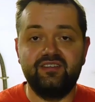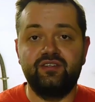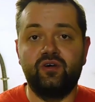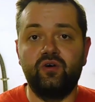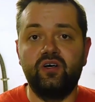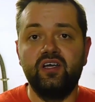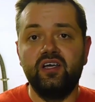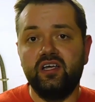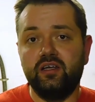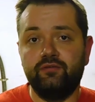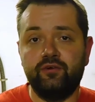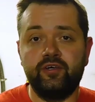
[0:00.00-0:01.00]
So
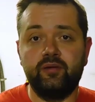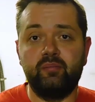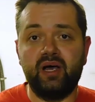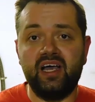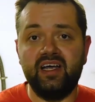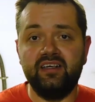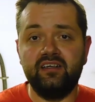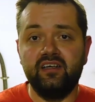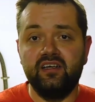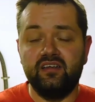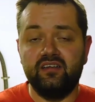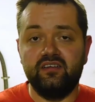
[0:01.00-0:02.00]
if you're in a bind,
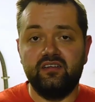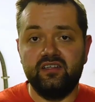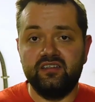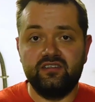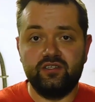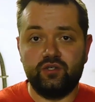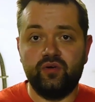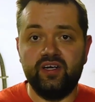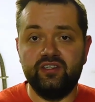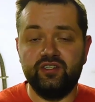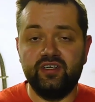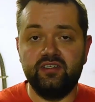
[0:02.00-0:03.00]
this is a
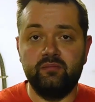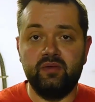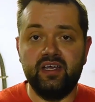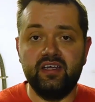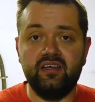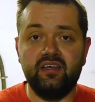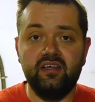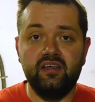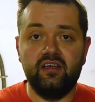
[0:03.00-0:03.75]
great jig to make.